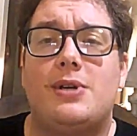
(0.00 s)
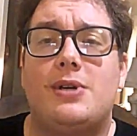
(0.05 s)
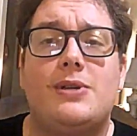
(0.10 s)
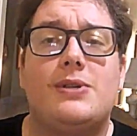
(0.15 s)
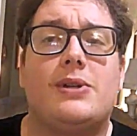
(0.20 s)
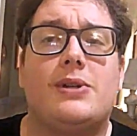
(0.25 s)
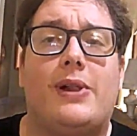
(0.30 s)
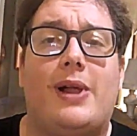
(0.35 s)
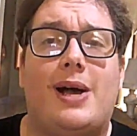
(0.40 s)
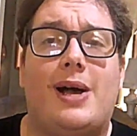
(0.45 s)
There
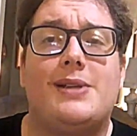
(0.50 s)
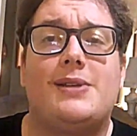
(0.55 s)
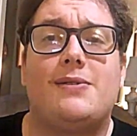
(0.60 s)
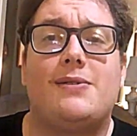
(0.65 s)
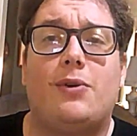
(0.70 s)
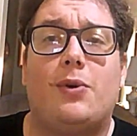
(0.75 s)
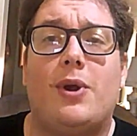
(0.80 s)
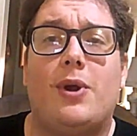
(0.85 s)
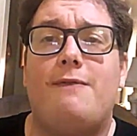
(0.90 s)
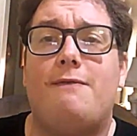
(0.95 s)
is
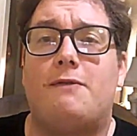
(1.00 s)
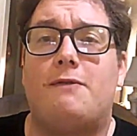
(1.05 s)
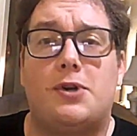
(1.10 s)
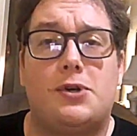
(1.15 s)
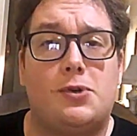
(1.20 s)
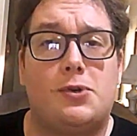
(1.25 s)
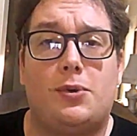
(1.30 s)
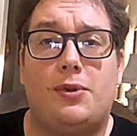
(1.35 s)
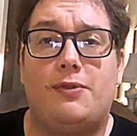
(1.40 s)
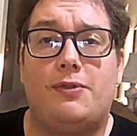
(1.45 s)
lots of great
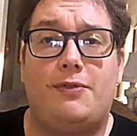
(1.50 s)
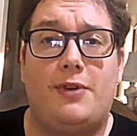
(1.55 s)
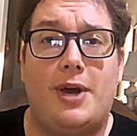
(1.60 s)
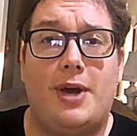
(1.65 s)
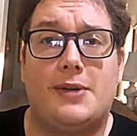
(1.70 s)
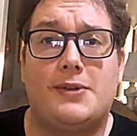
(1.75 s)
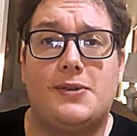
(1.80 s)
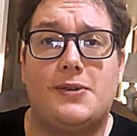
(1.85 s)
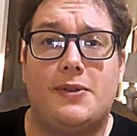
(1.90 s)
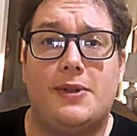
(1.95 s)
visual
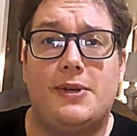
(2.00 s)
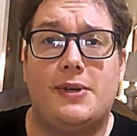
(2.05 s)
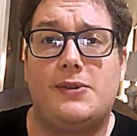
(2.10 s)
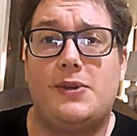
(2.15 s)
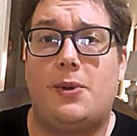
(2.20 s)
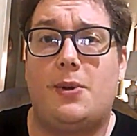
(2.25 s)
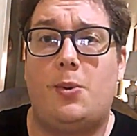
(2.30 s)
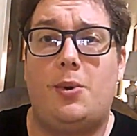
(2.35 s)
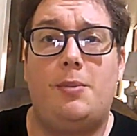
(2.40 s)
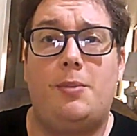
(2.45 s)
effects and
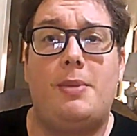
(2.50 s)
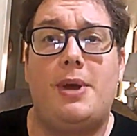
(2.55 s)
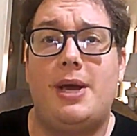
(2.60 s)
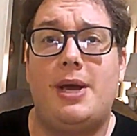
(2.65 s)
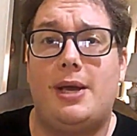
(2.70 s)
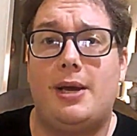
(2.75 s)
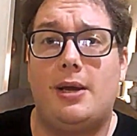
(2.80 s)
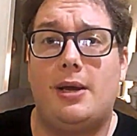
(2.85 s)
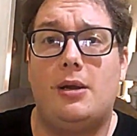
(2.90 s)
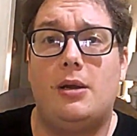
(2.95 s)
things that would
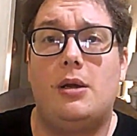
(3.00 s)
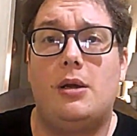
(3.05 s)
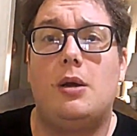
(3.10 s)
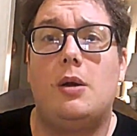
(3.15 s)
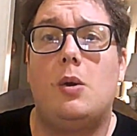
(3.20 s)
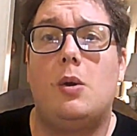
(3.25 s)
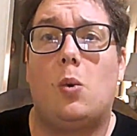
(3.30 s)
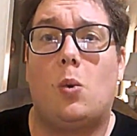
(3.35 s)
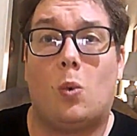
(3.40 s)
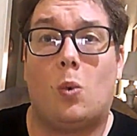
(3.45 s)
make it
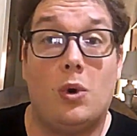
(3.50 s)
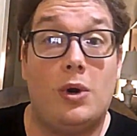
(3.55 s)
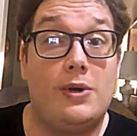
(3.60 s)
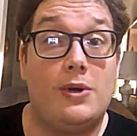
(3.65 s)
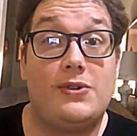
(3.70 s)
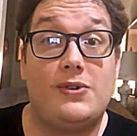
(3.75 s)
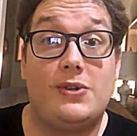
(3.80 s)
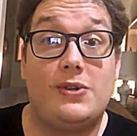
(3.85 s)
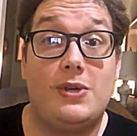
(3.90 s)
worth